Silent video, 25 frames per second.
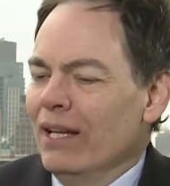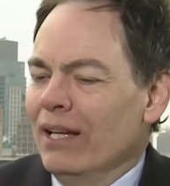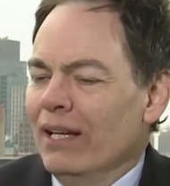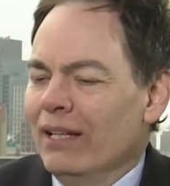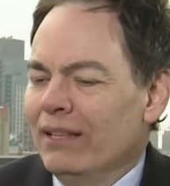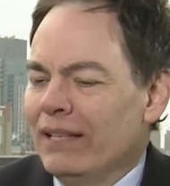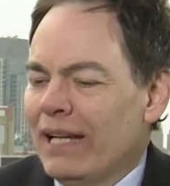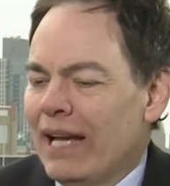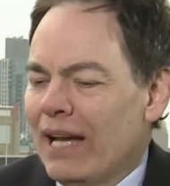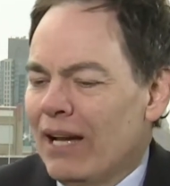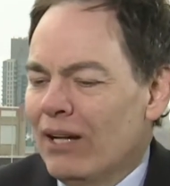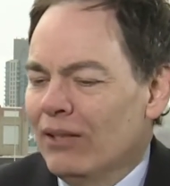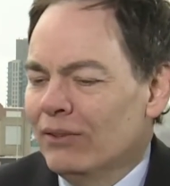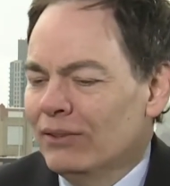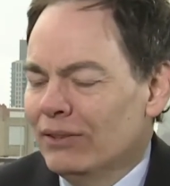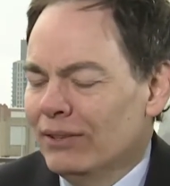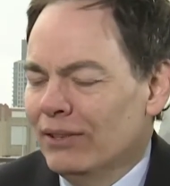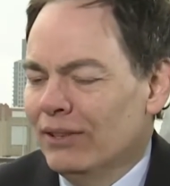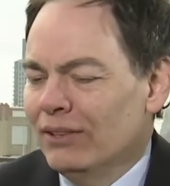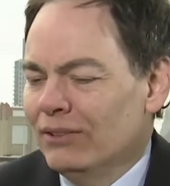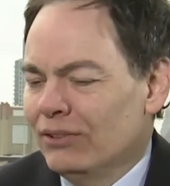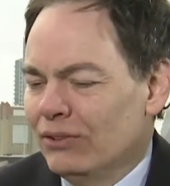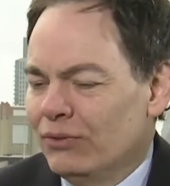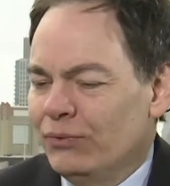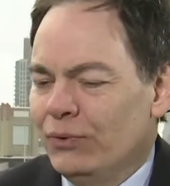And now,
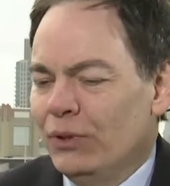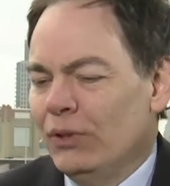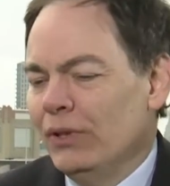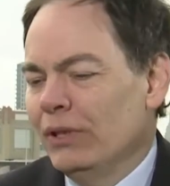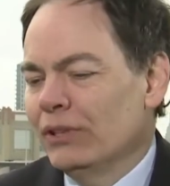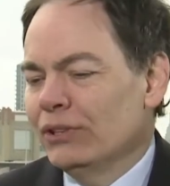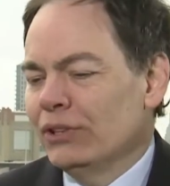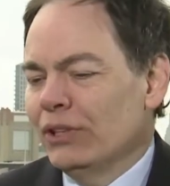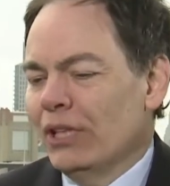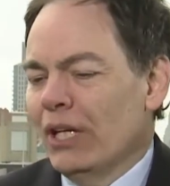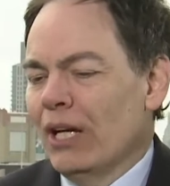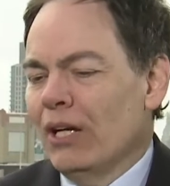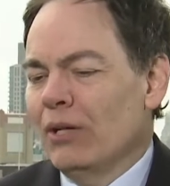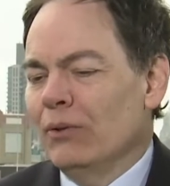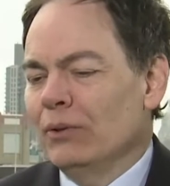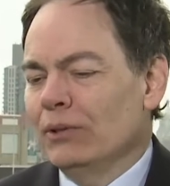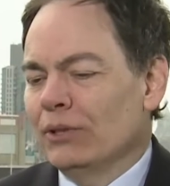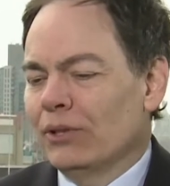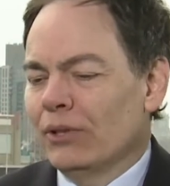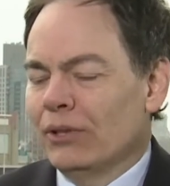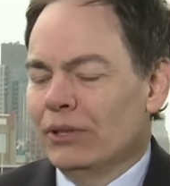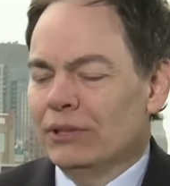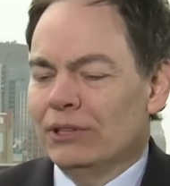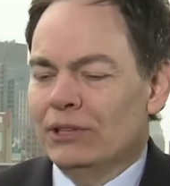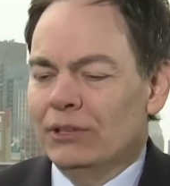a few years ago when
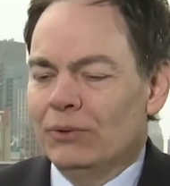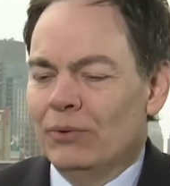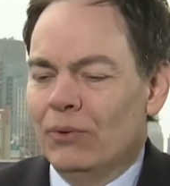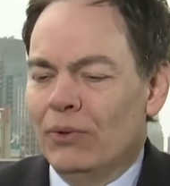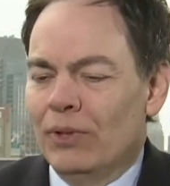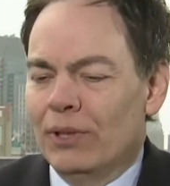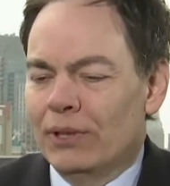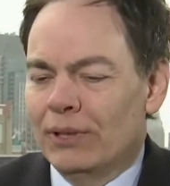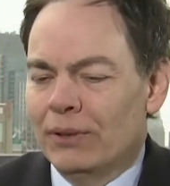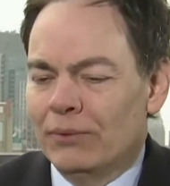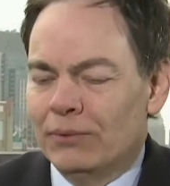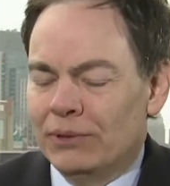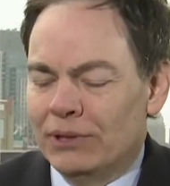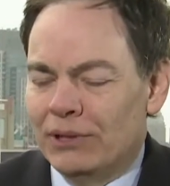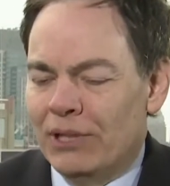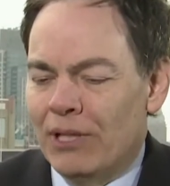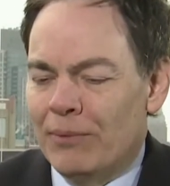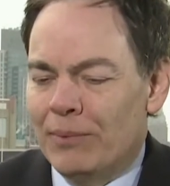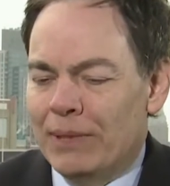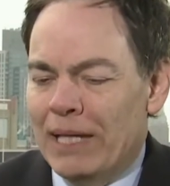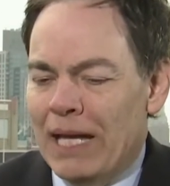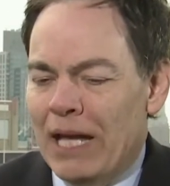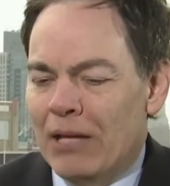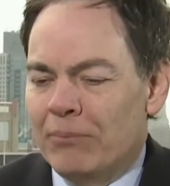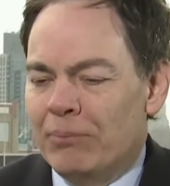currency war was
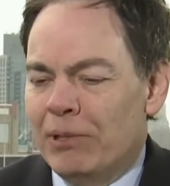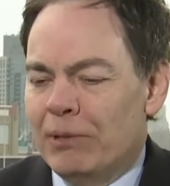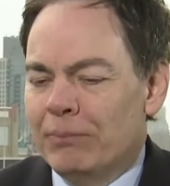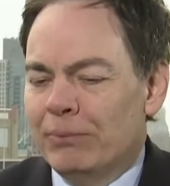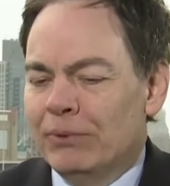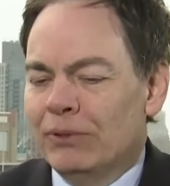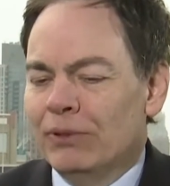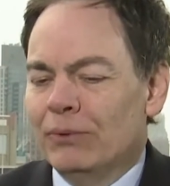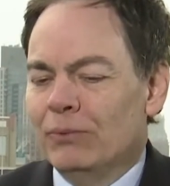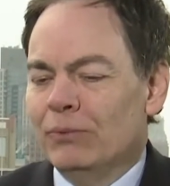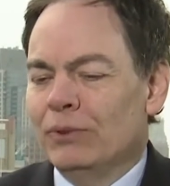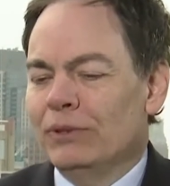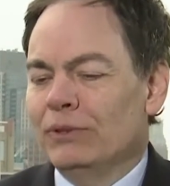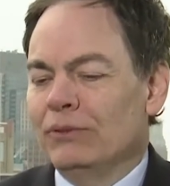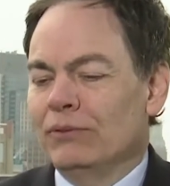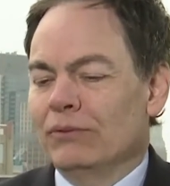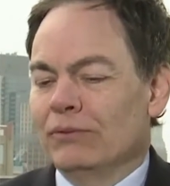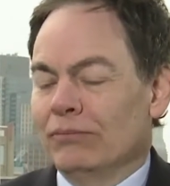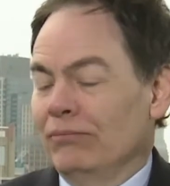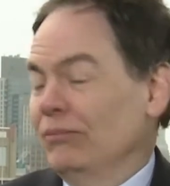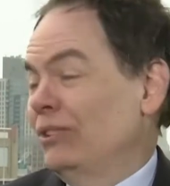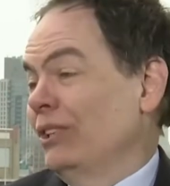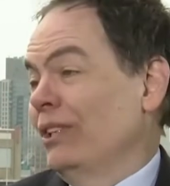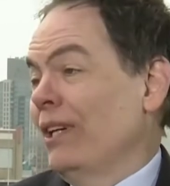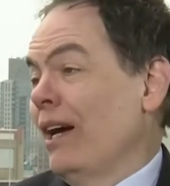coming out, people were
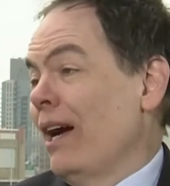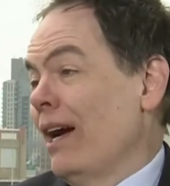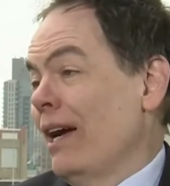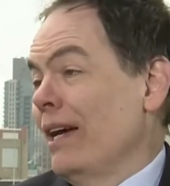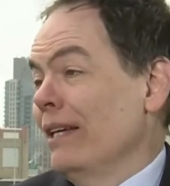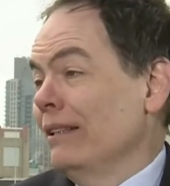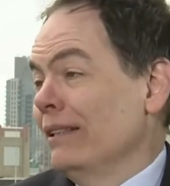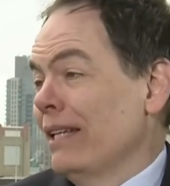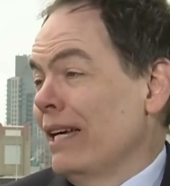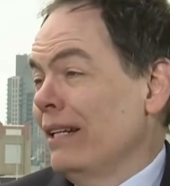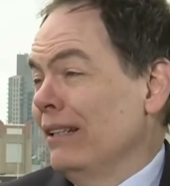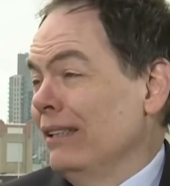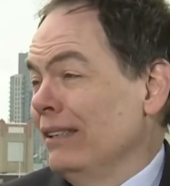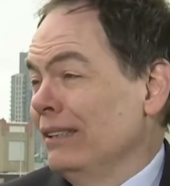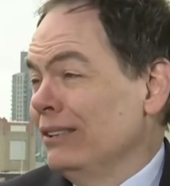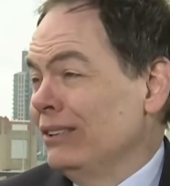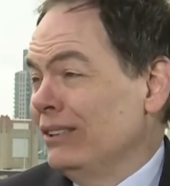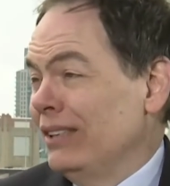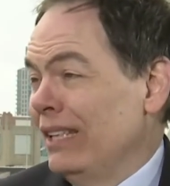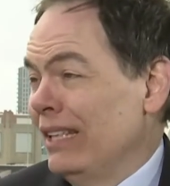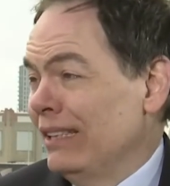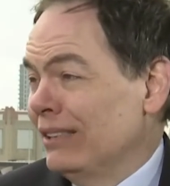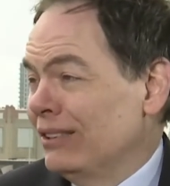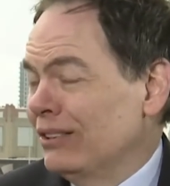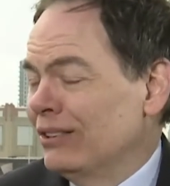denying that it
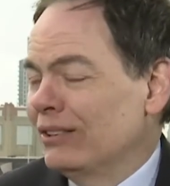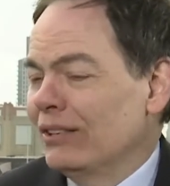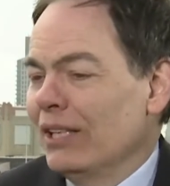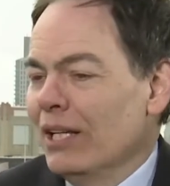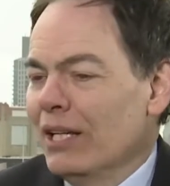exists.